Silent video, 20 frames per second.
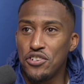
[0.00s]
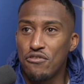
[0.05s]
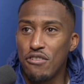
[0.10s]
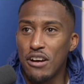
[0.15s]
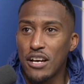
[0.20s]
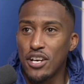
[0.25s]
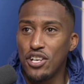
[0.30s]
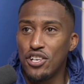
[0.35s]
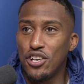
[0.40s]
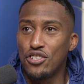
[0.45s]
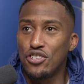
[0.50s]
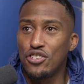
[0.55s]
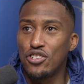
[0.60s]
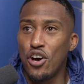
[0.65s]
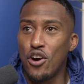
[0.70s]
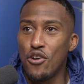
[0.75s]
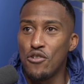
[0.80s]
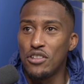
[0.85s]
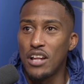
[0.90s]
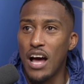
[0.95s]
do you reckon the
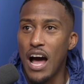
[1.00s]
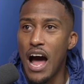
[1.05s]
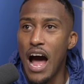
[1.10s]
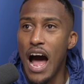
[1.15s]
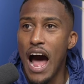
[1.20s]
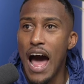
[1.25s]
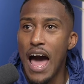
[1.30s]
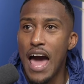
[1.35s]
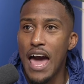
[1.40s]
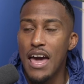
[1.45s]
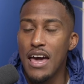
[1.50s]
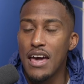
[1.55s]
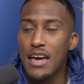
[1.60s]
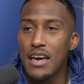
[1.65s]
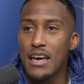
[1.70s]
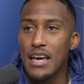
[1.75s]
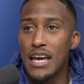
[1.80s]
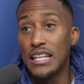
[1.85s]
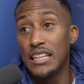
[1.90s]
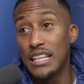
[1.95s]
tone that I,
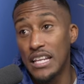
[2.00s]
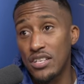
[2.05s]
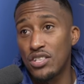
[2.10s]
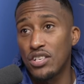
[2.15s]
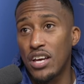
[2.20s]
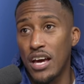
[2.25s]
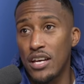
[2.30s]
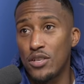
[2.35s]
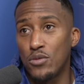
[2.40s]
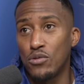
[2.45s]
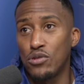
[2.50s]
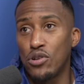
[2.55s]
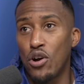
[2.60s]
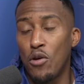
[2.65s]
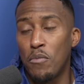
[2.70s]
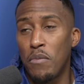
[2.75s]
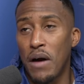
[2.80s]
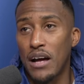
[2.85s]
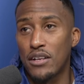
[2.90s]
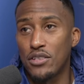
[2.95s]
in this case, would
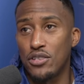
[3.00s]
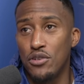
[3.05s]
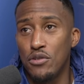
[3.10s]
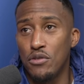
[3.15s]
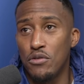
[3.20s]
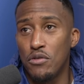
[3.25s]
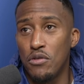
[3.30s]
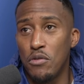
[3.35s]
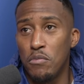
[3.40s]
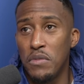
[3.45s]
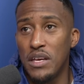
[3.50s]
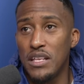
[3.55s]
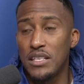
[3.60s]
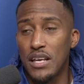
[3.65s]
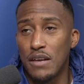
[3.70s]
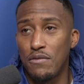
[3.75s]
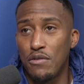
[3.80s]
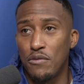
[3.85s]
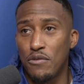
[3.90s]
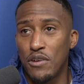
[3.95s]
go back to you
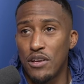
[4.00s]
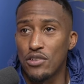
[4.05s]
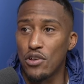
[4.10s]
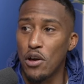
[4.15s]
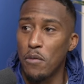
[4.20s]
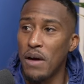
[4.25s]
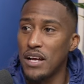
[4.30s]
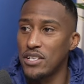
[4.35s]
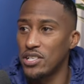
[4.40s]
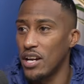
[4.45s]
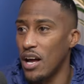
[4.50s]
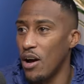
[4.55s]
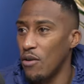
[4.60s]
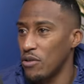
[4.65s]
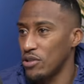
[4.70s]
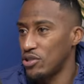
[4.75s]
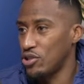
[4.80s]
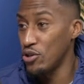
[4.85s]
means everything? So imagine how